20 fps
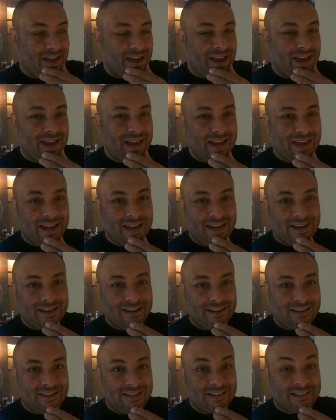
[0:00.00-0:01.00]

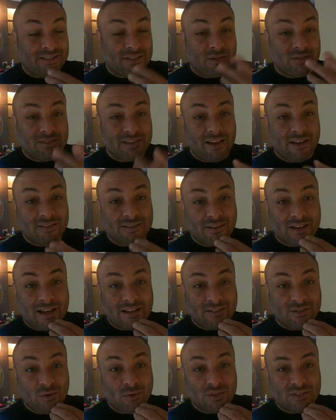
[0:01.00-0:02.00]
And the excuse I also
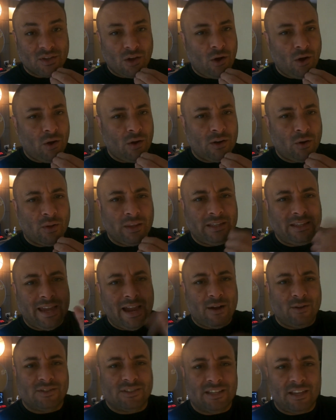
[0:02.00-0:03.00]
got too is, oh, it only
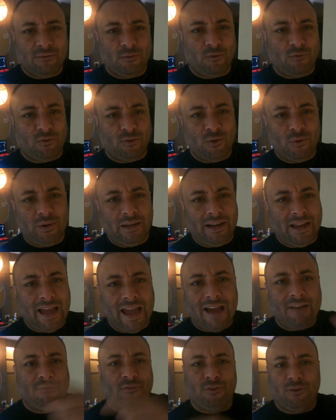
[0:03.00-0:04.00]
counts if you flew in
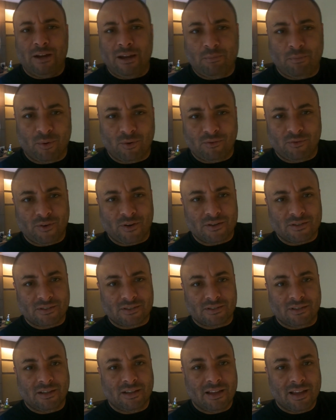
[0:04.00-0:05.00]
after April 1st.
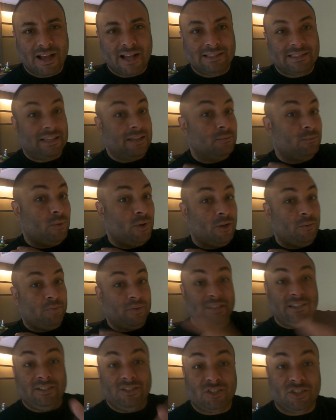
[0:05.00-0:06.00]
I said, well,
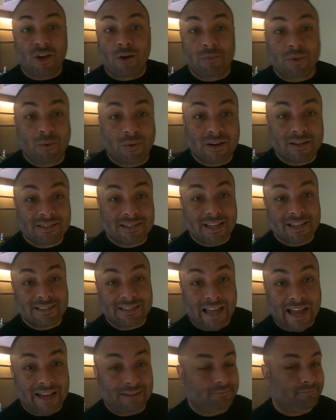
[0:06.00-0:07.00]
please show me where it says
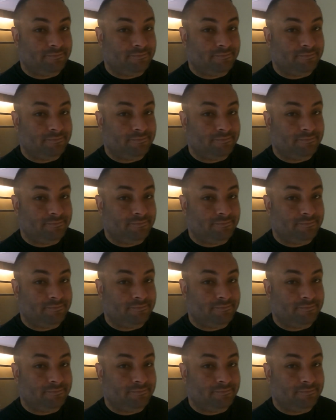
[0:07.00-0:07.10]
that.